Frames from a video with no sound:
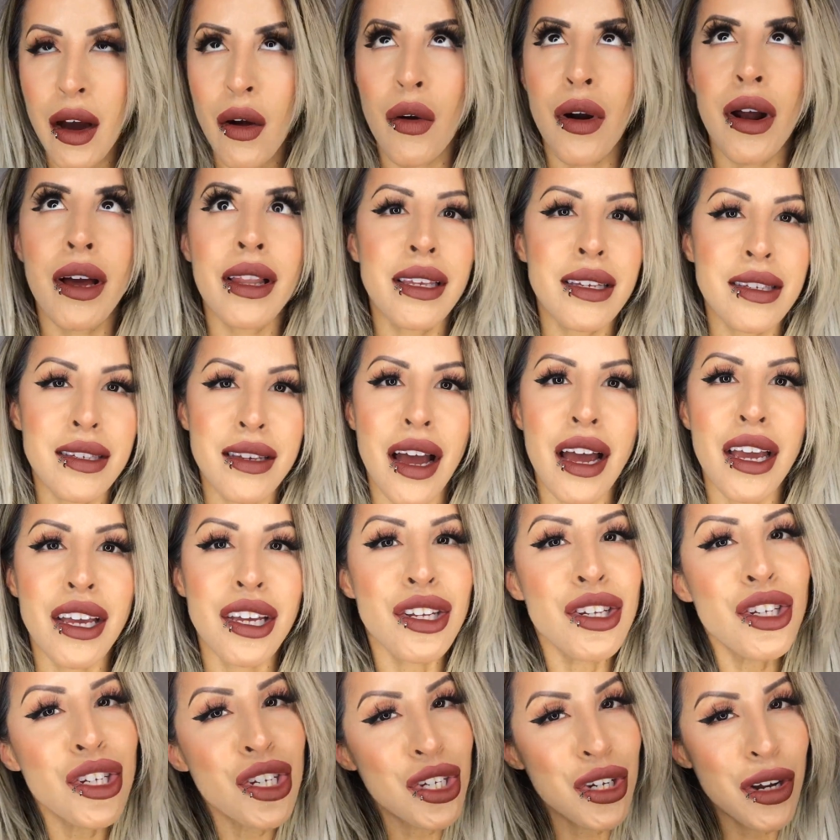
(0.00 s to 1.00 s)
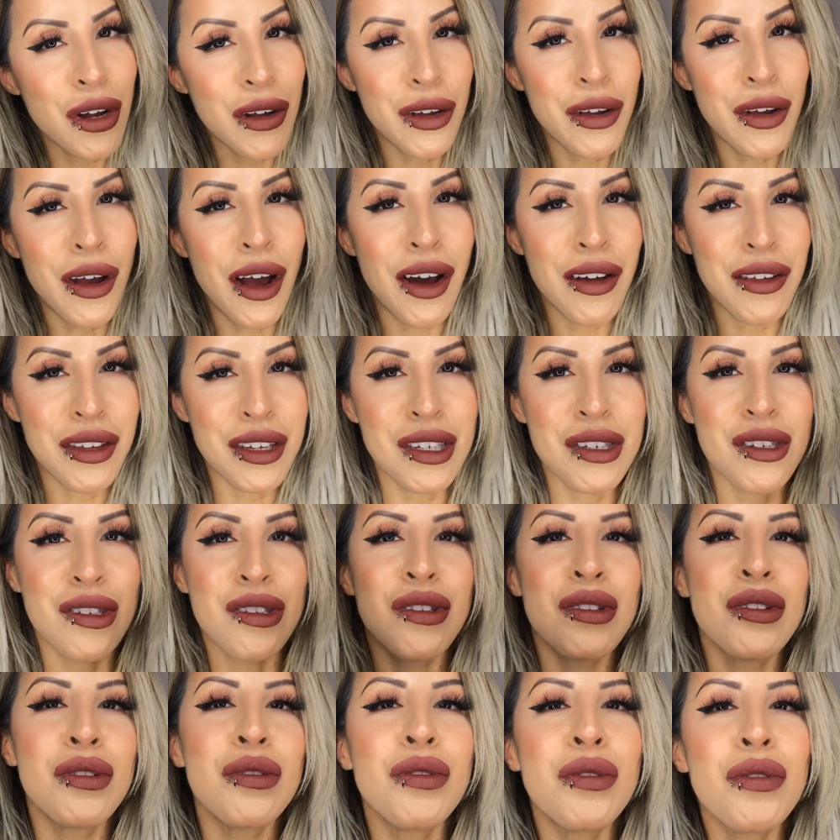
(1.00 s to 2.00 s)
or at least I can show you how these
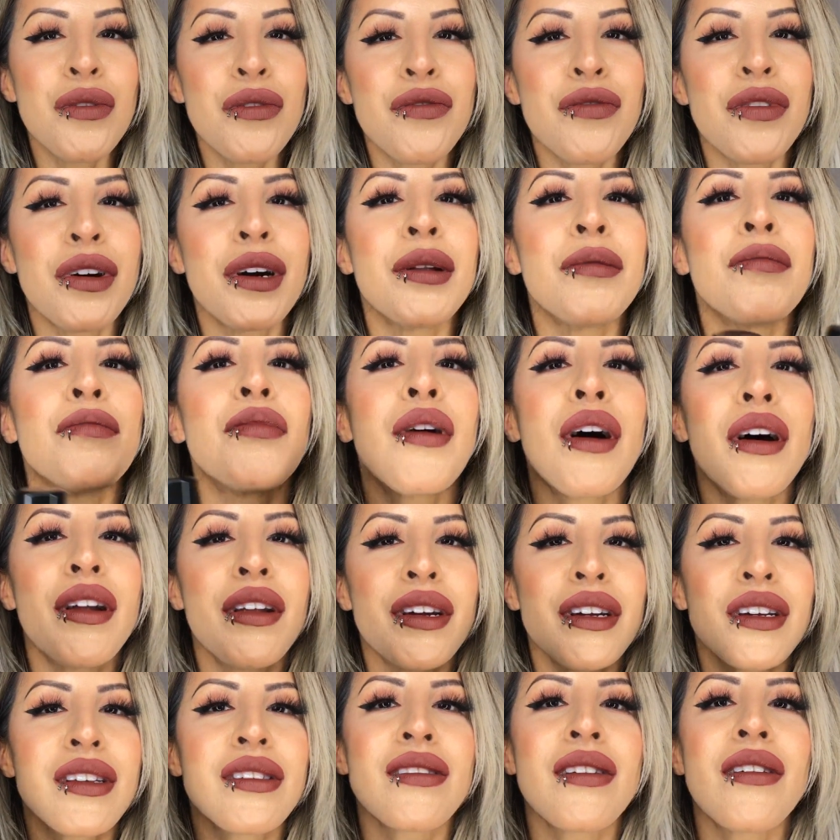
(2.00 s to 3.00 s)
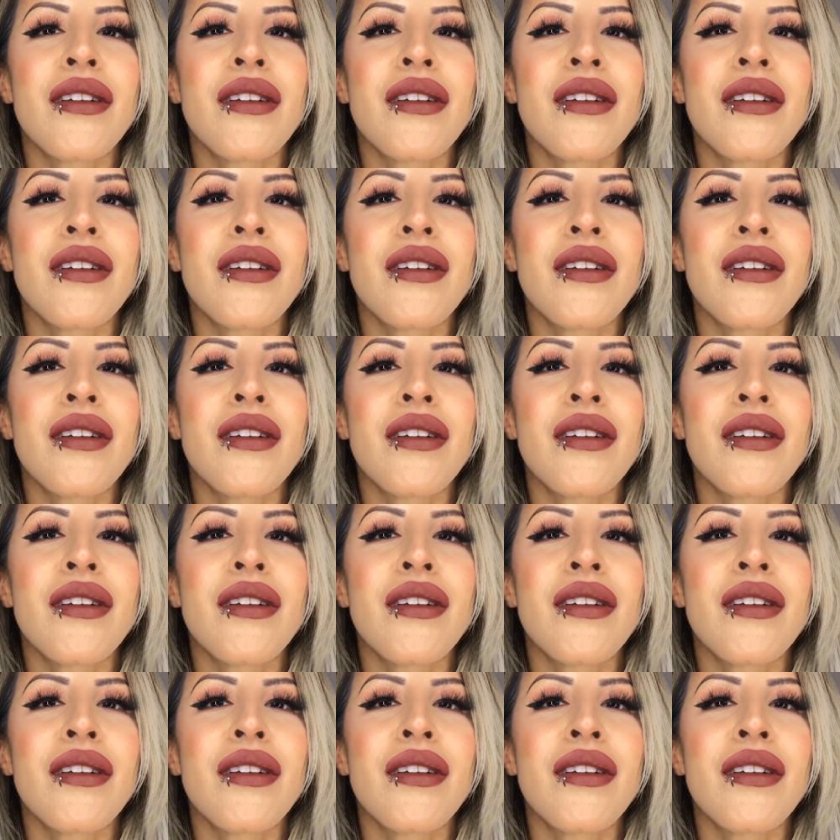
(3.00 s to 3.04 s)
two fun products